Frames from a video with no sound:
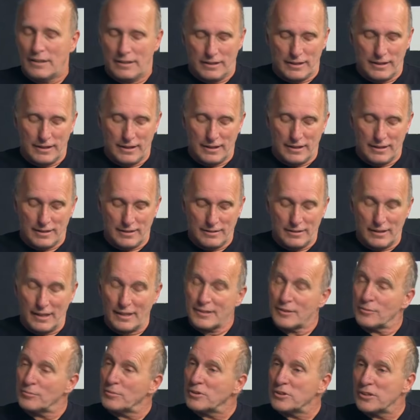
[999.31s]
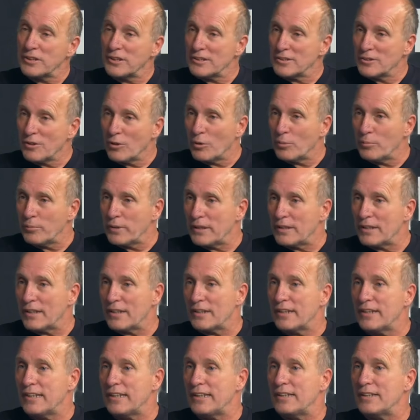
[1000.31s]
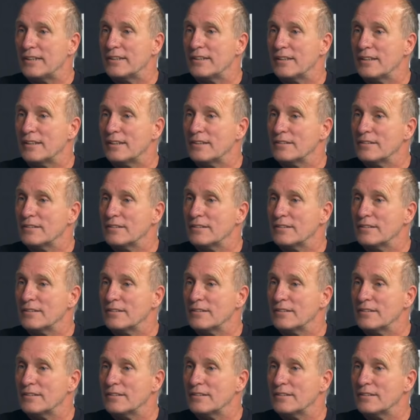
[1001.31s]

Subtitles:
And that's when she had told me that he had